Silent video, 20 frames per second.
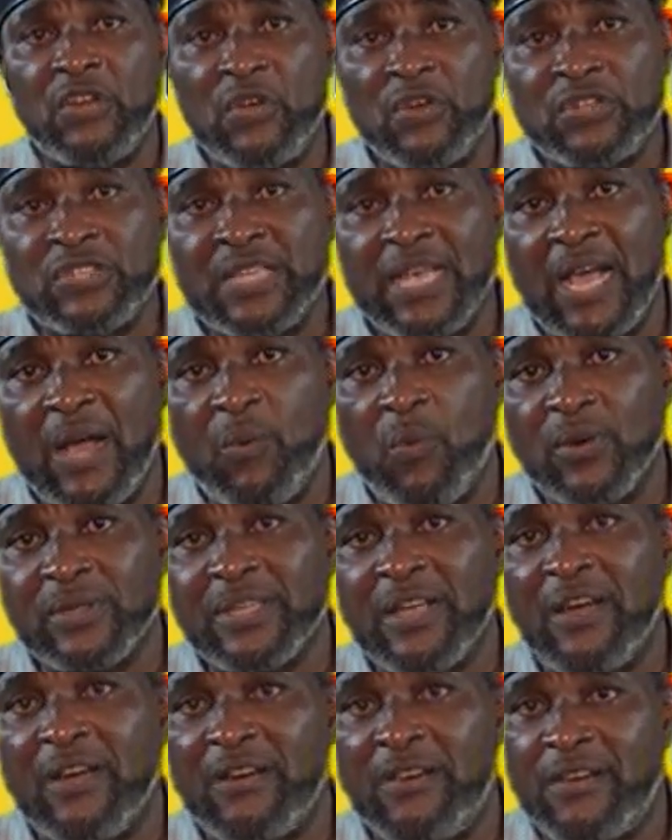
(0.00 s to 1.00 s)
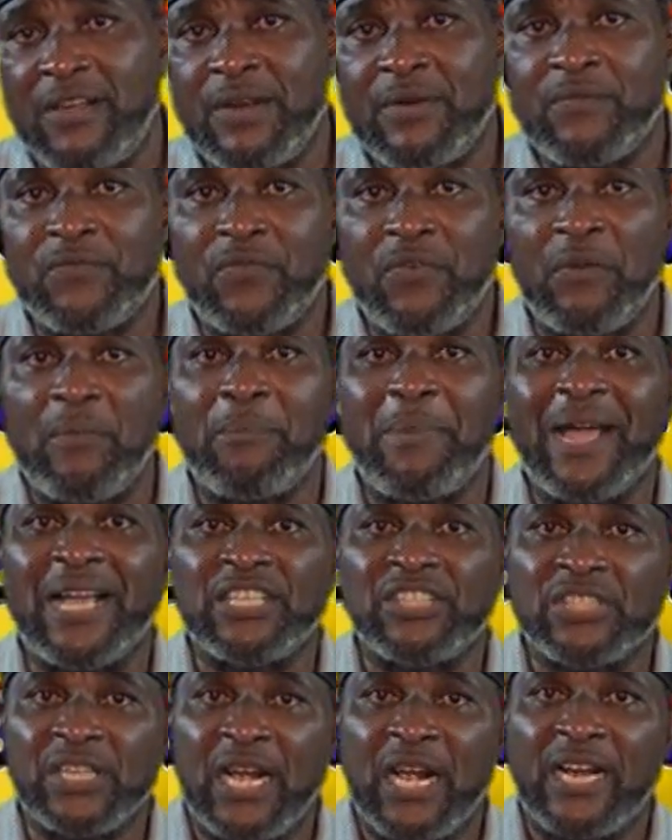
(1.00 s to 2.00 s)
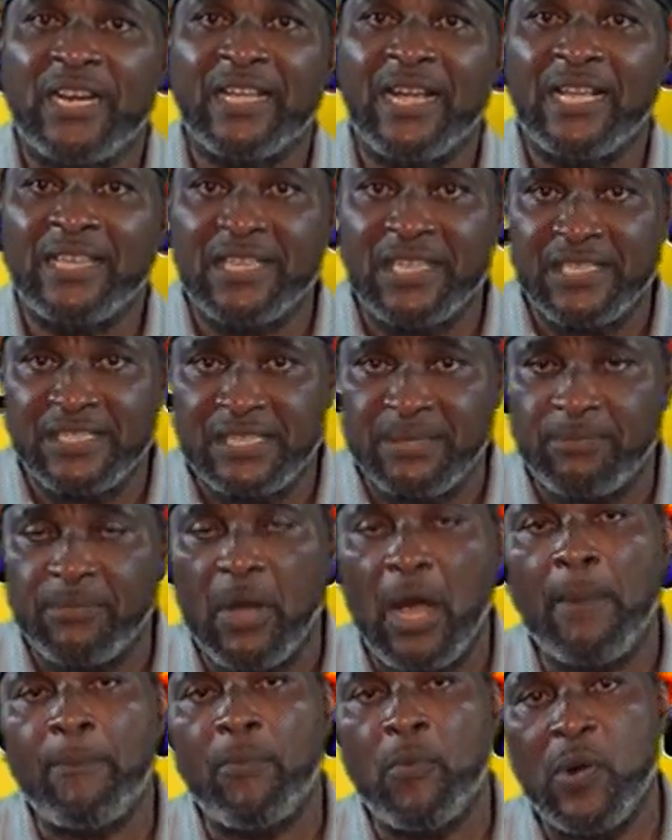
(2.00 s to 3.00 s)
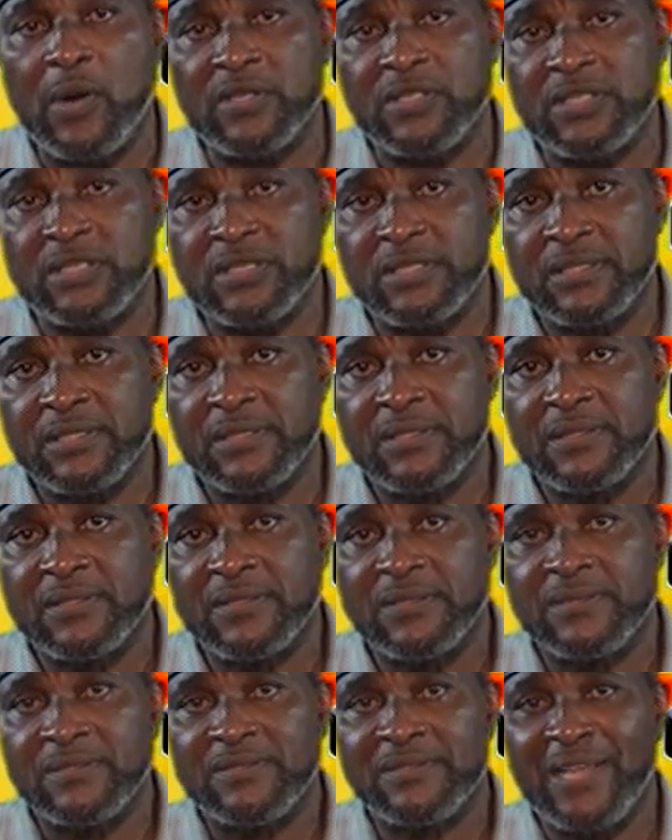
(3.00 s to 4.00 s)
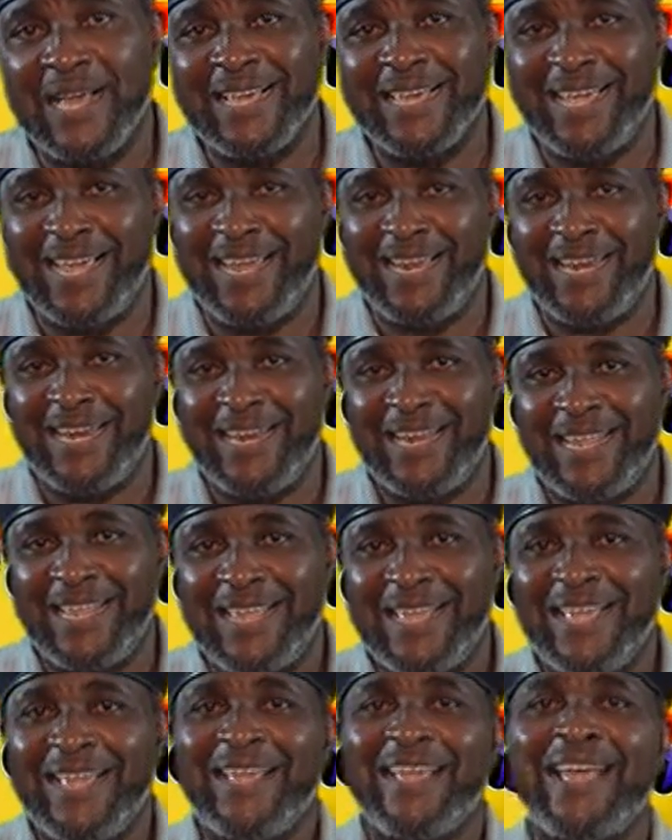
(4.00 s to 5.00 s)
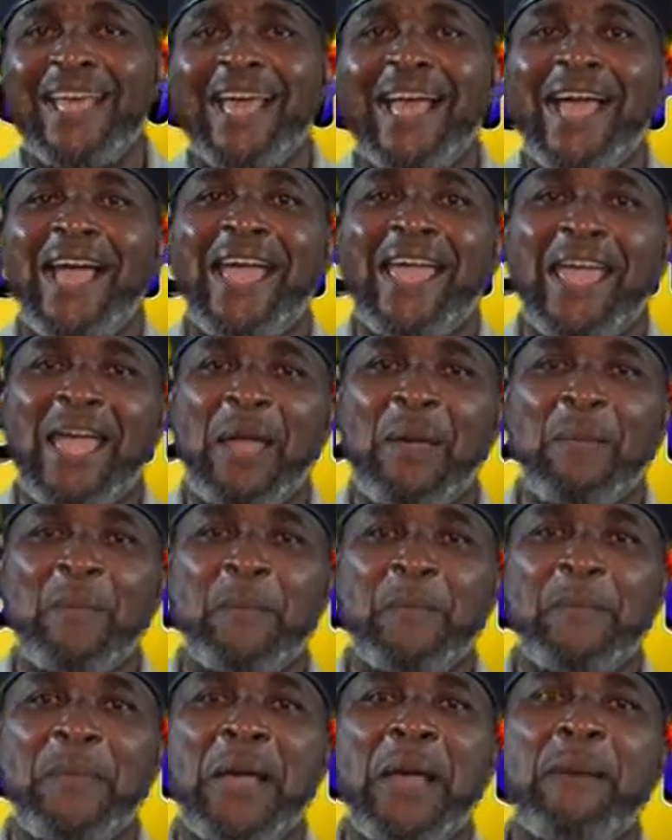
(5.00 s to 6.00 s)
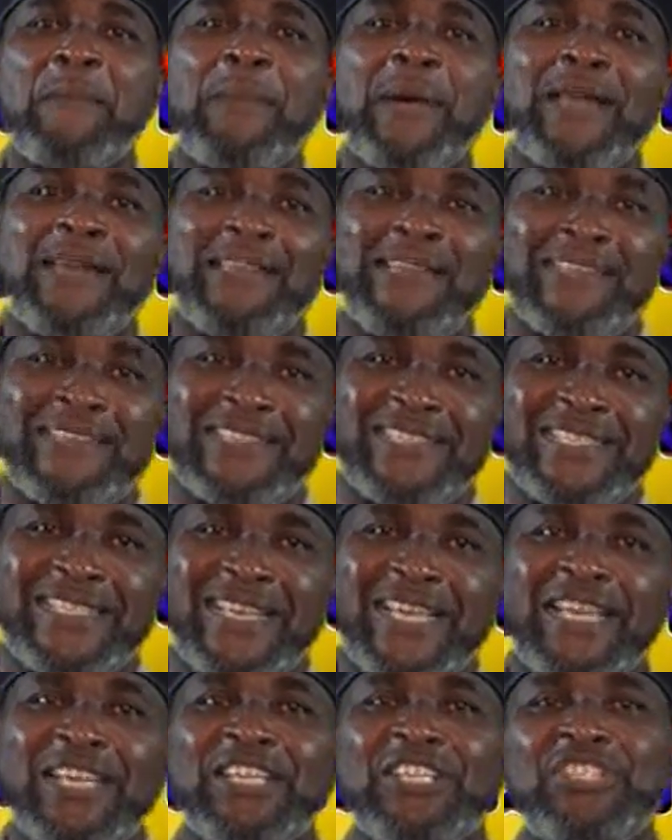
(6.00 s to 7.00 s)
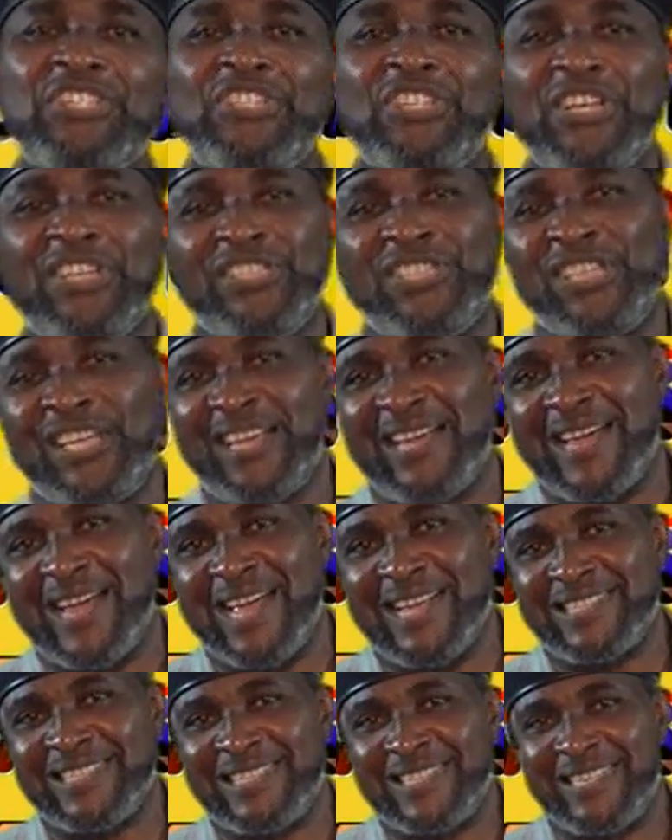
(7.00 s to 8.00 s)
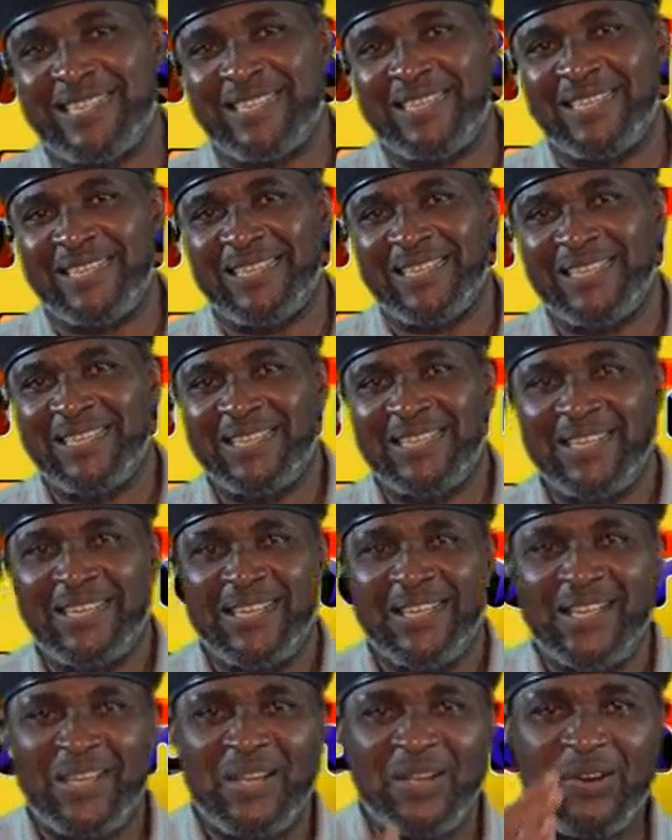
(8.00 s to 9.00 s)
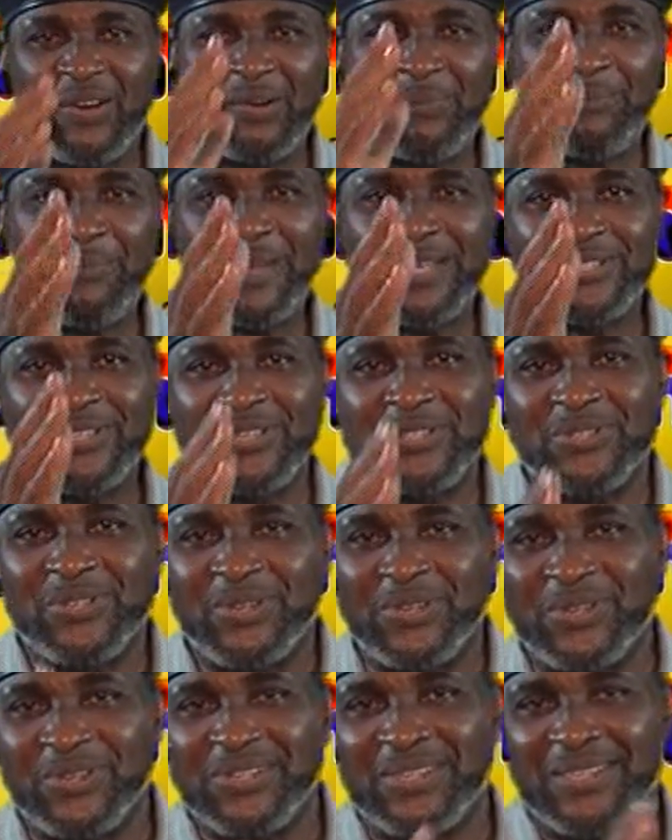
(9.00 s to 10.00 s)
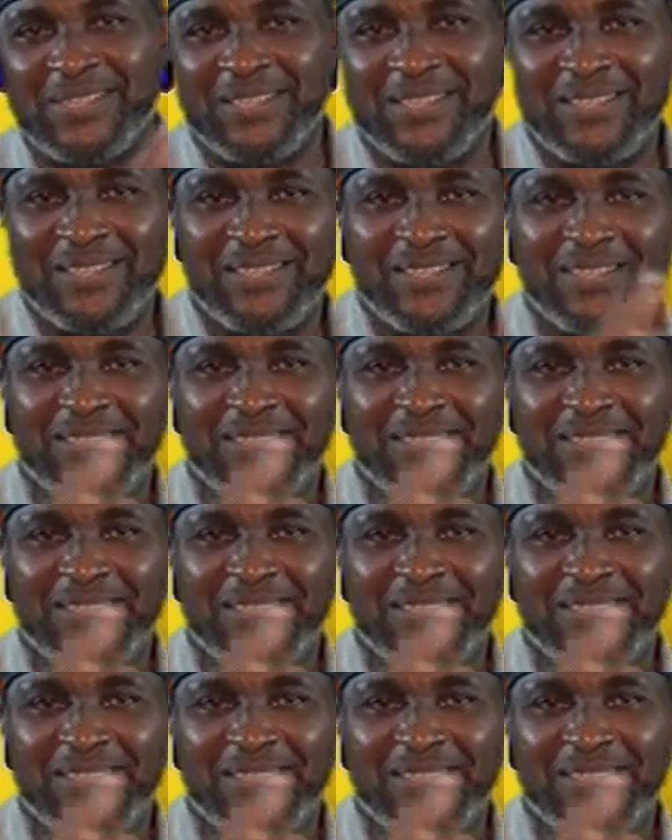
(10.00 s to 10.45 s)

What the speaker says: Those are what I learned from my child catechism upwards. Again, I am Amalinze JJ Aze. God bless us all.